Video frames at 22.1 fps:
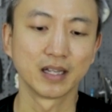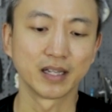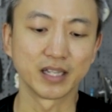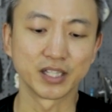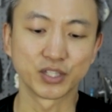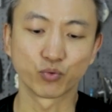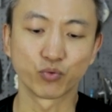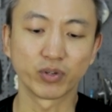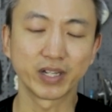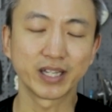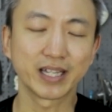
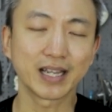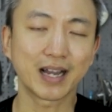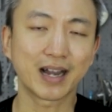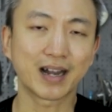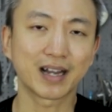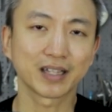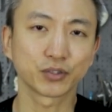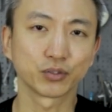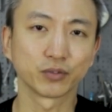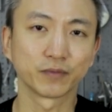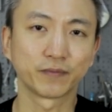it's really
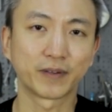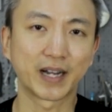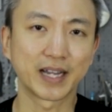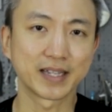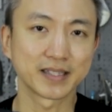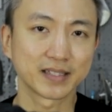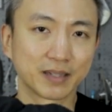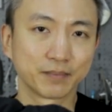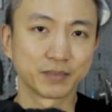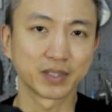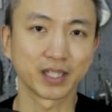hard to
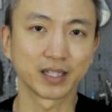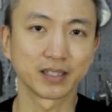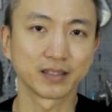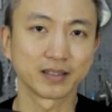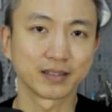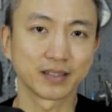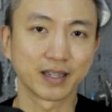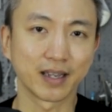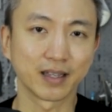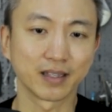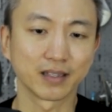find
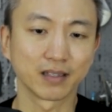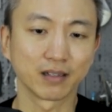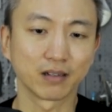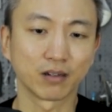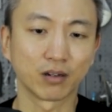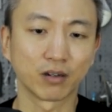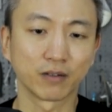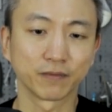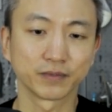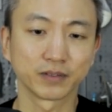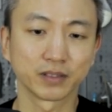something that
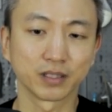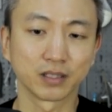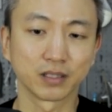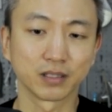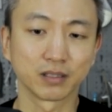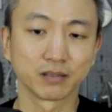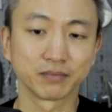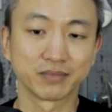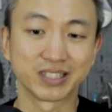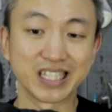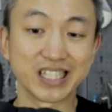of
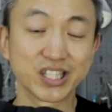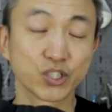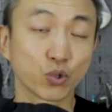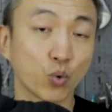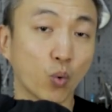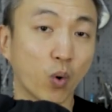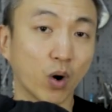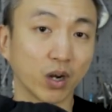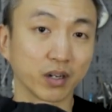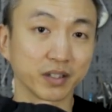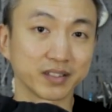this
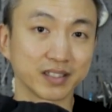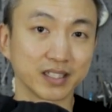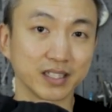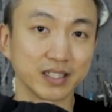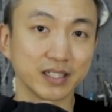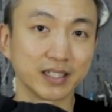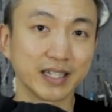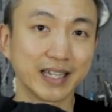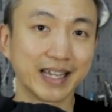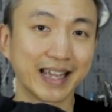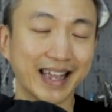
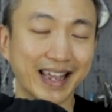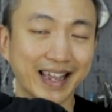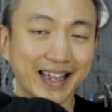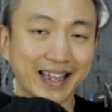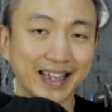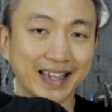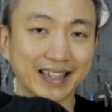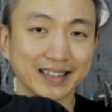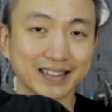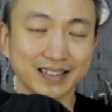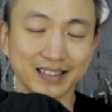quality
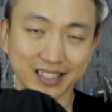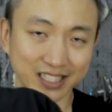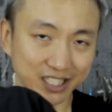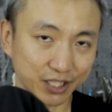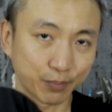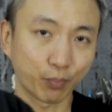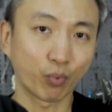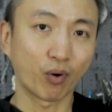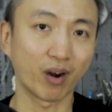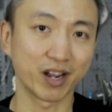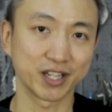at
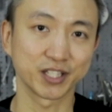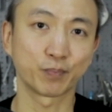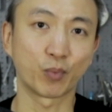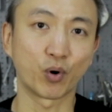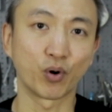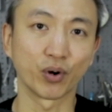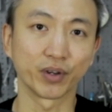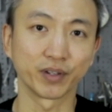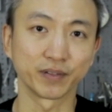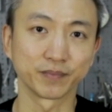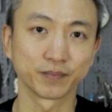this price
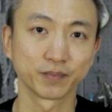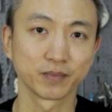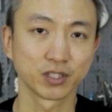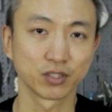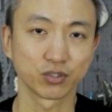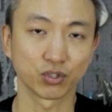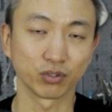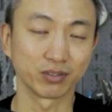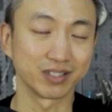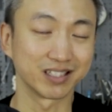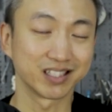point.
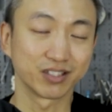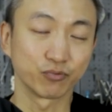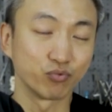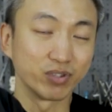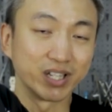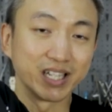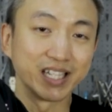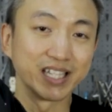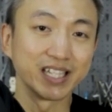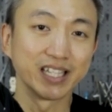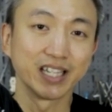So it's
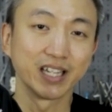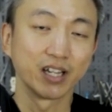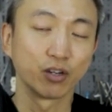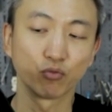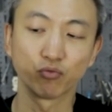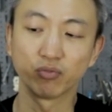really